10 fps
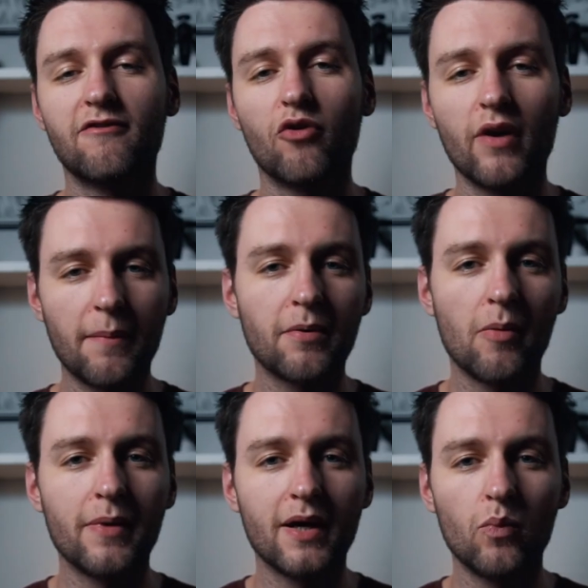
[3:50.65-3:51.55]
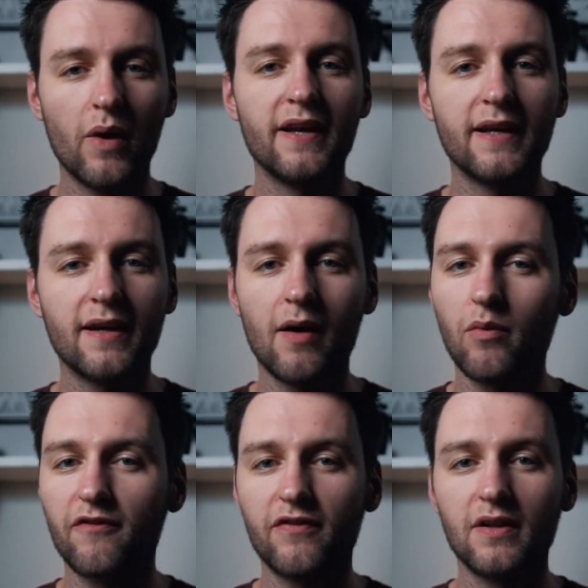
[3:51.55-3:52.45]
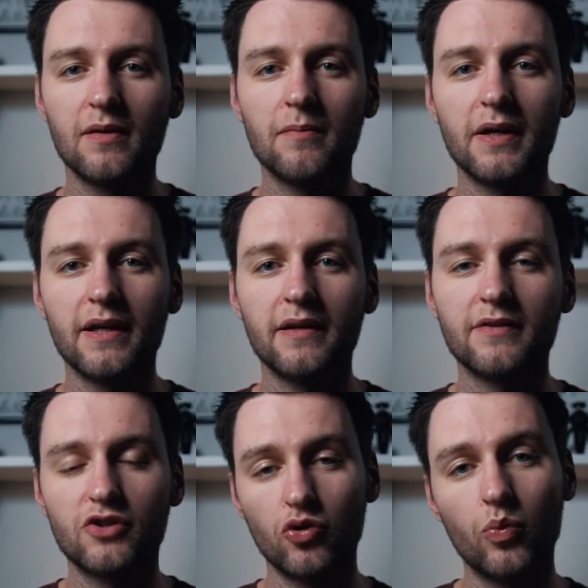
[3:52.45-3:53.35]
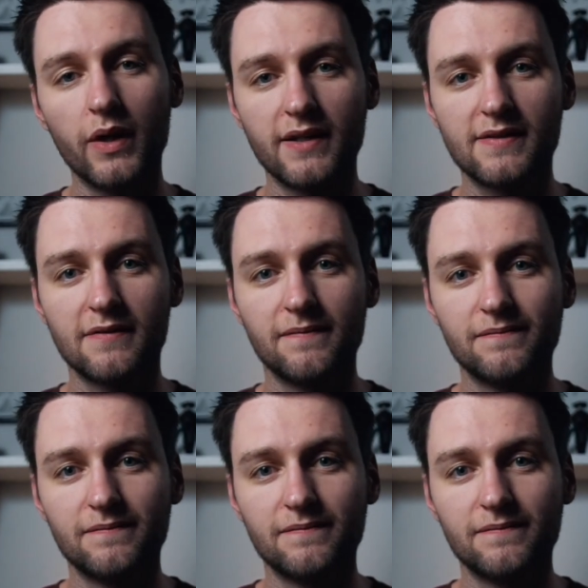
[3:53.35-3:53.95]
for an upcoming wedding I will film in 2 weeks.